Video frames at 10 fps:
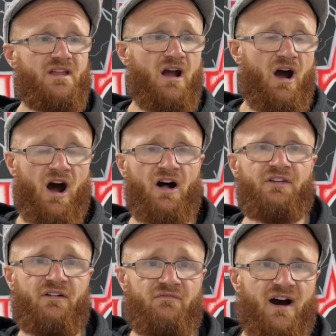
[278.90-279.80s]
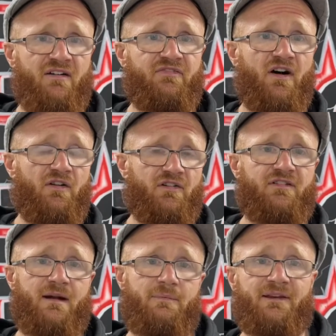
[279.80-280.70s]
hard and rough on a
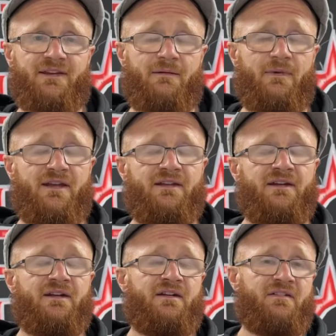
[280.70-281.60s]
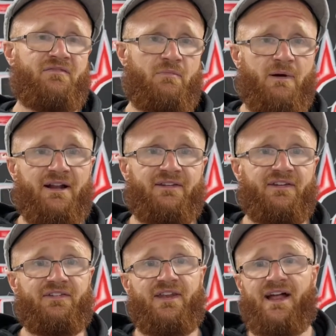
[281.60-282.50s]
grappling dummy for
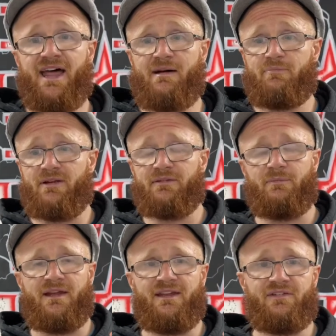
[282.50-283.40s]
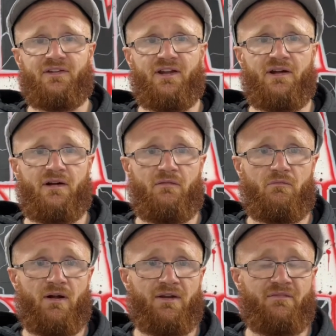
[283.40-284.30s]
practice. Now that brings me into
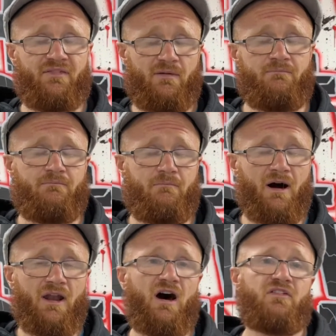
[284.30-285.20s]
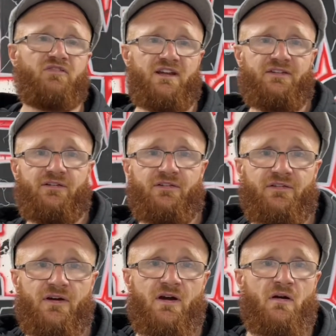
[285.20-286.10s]
one of my last
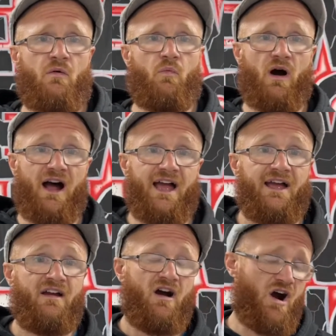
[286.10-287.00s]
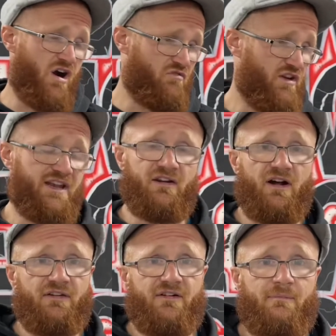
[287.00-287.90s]
reasons why I really
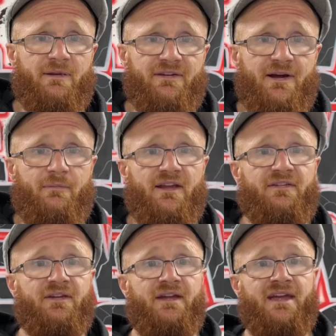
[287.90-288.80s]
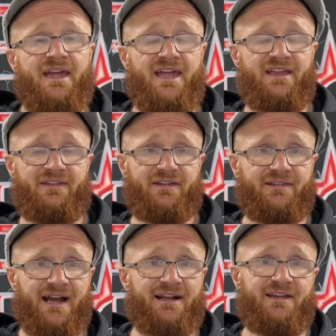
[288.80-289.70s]
like the grappling dummies, is
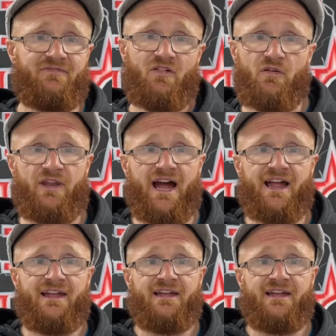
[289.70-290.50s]
exactly for that.